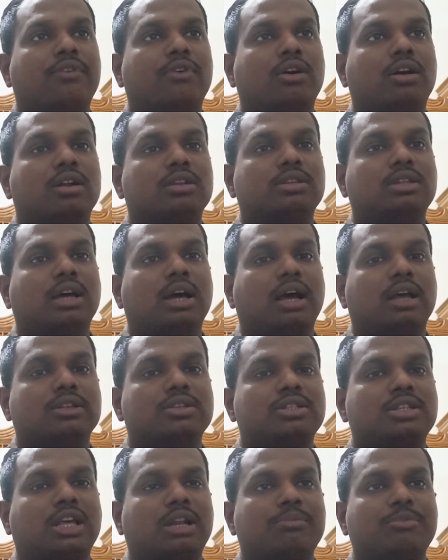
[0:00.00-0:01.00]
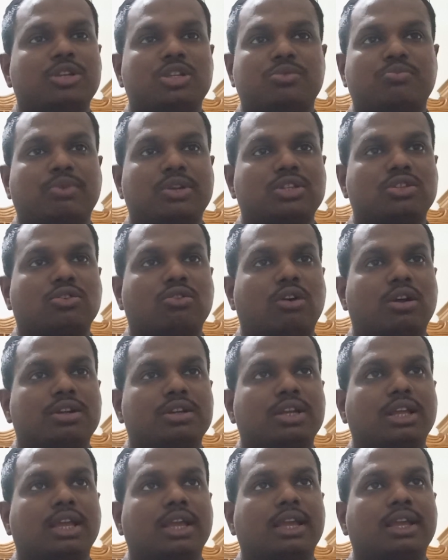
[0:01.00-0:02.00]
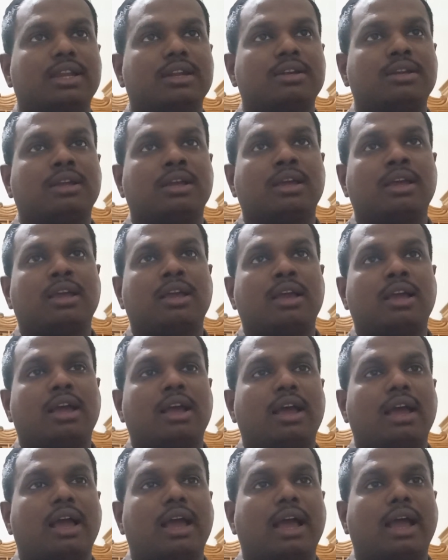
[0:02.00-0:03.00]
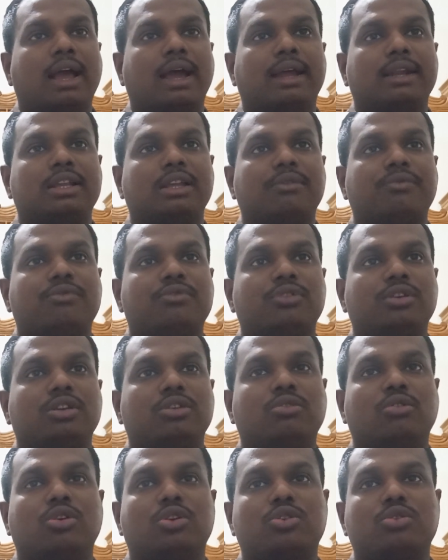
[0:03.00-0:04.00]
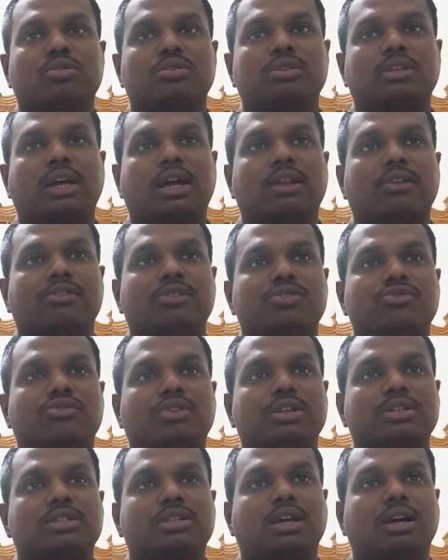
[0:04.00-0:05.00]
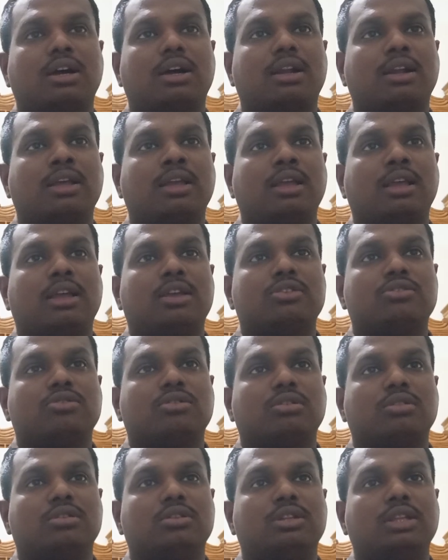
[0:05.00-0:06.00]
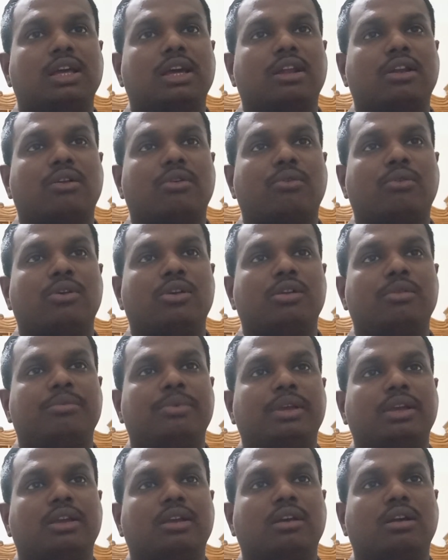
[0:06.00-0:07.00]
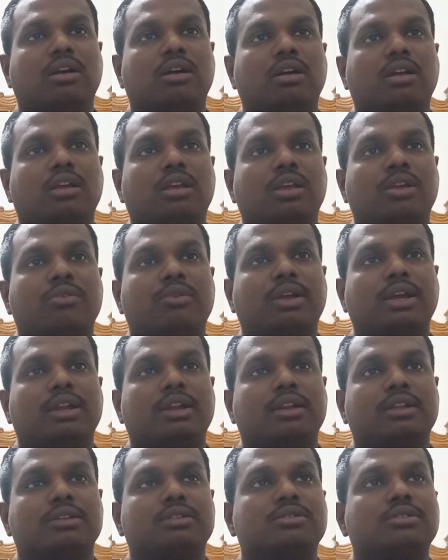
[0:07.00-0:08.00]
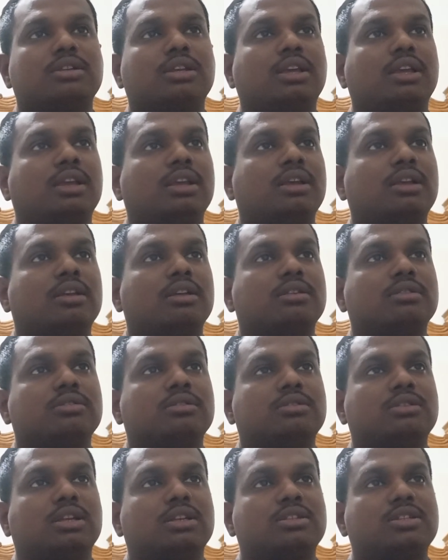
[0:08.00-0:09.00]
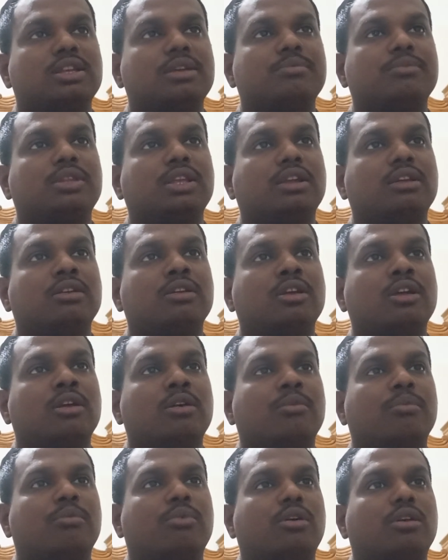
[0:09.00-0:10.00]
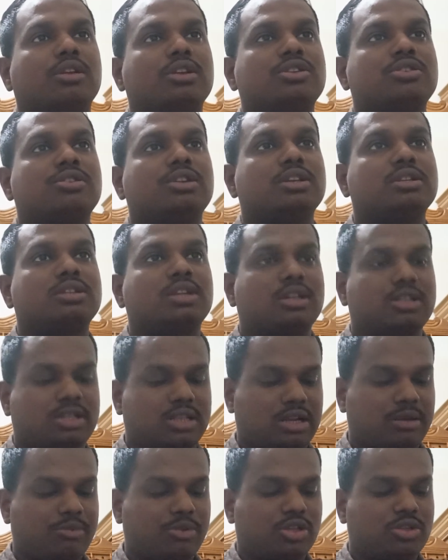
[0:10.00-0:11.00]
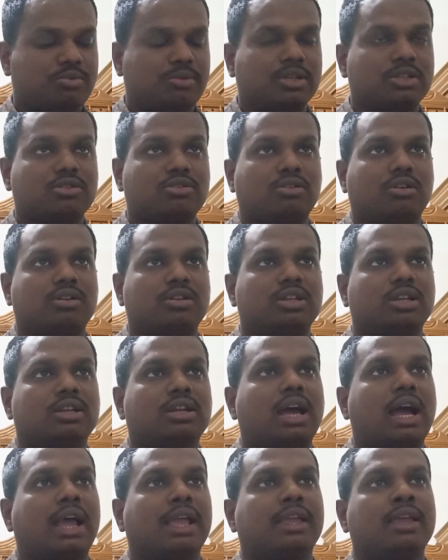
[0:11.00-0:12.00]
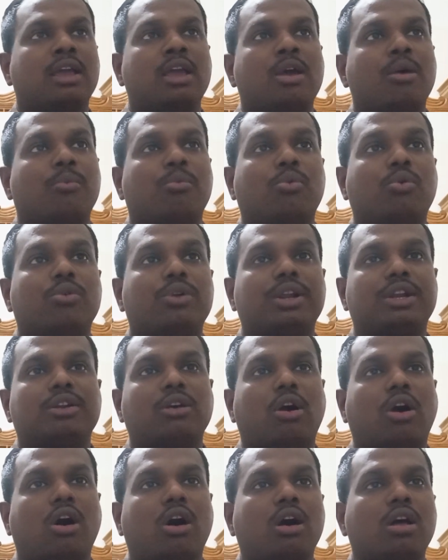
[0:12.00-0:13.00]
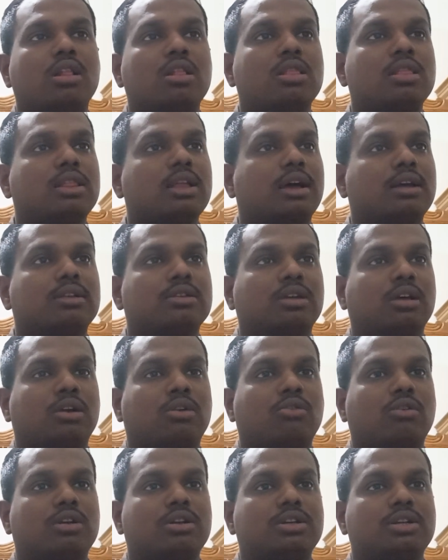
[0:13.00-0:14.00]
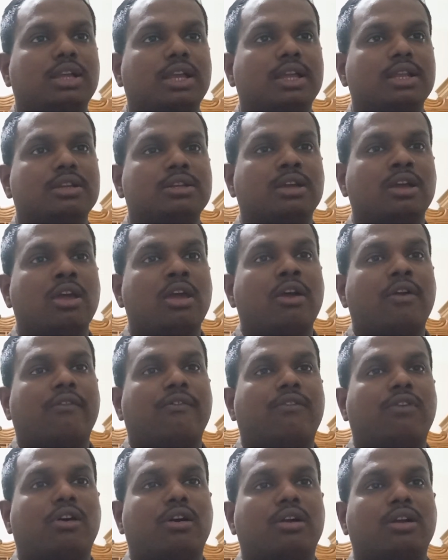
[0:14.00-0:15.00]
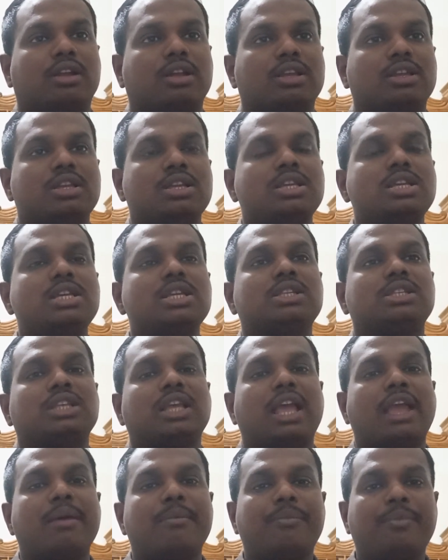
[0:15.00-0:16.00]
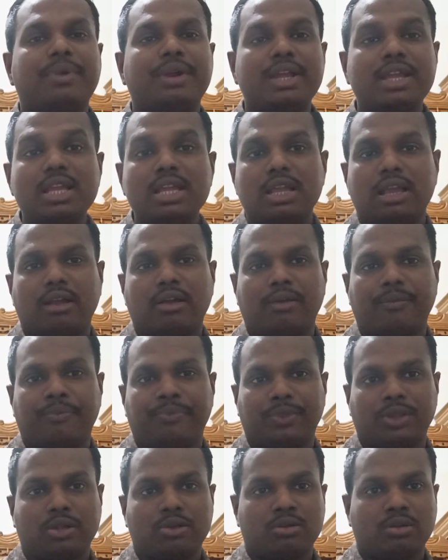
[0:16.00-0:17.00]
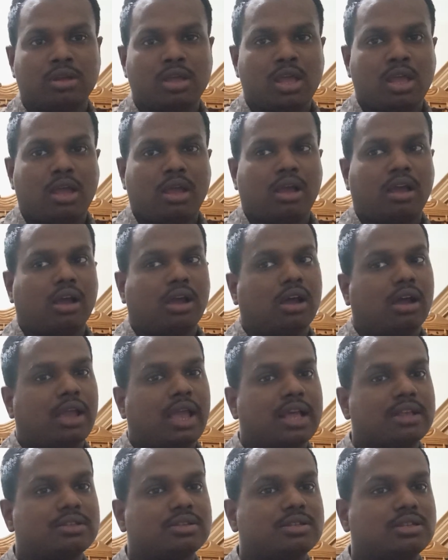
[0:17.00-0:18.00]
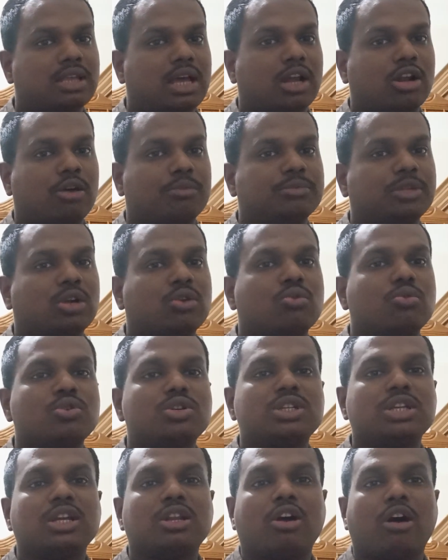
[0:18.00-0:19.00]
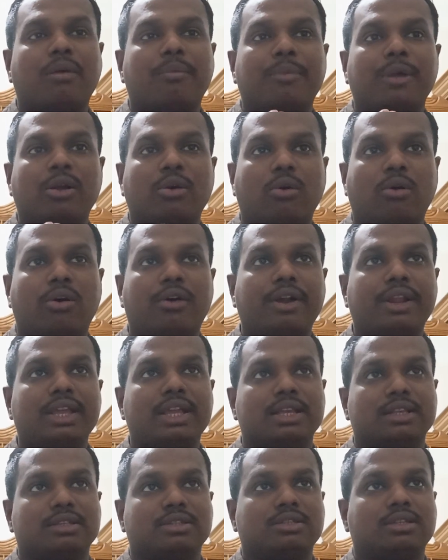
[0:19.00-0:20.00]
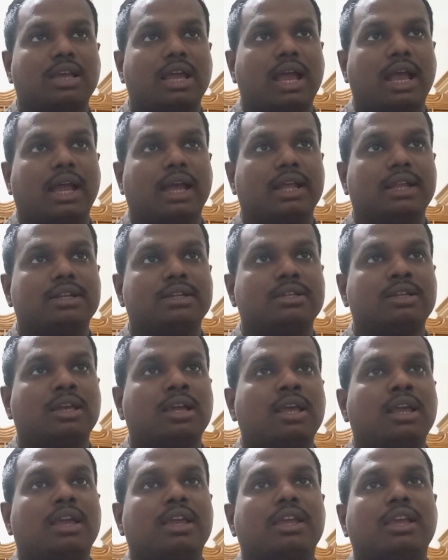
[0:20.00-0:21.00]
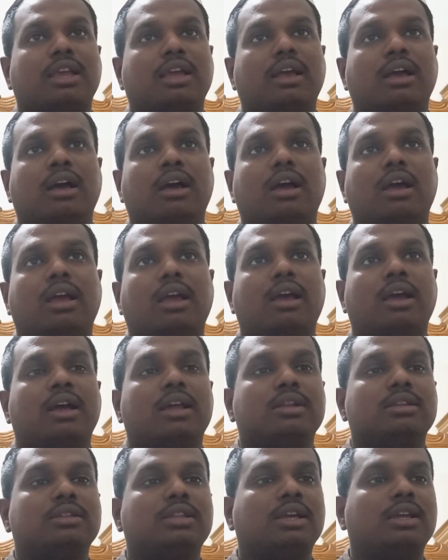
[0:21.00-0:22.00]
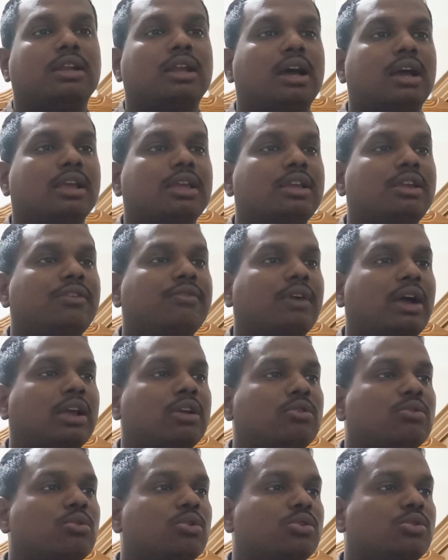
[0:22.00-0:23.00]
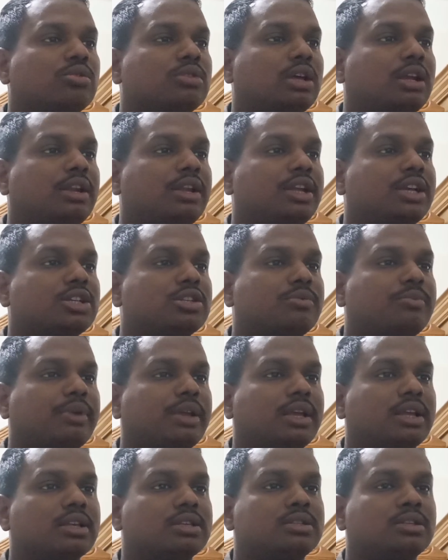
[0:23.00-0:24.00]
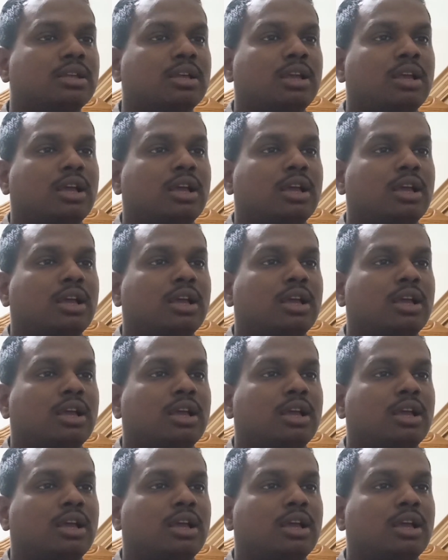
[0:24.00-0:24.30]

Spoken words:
for the service based content. And if we go to the stressor, so there will be, you can see the same thing for stressor service based content. I put it all the content for each every answer of the question of my audience. And then if I go to the next page,